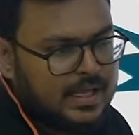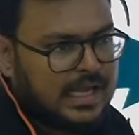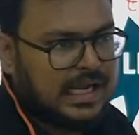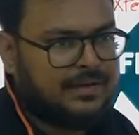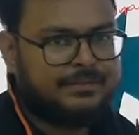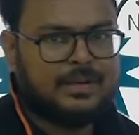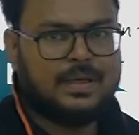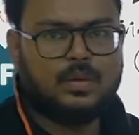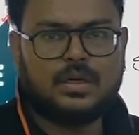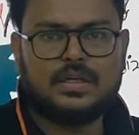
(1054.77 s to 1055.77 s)
and
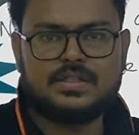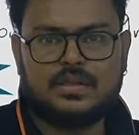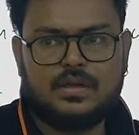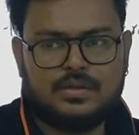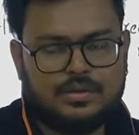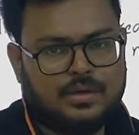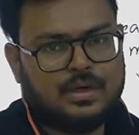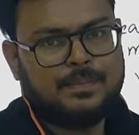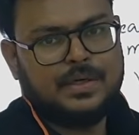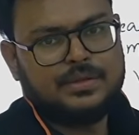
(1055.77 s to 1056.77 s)
female workers, they also do not
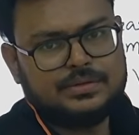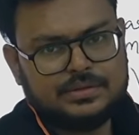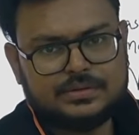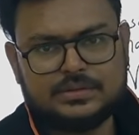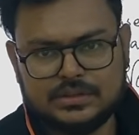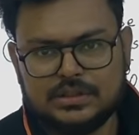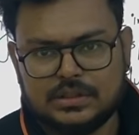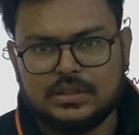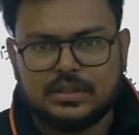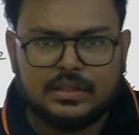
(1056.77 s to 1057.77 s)
reproduce,
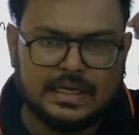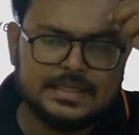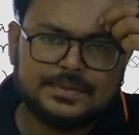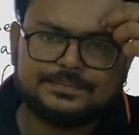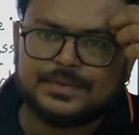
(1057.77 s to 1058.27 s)
right?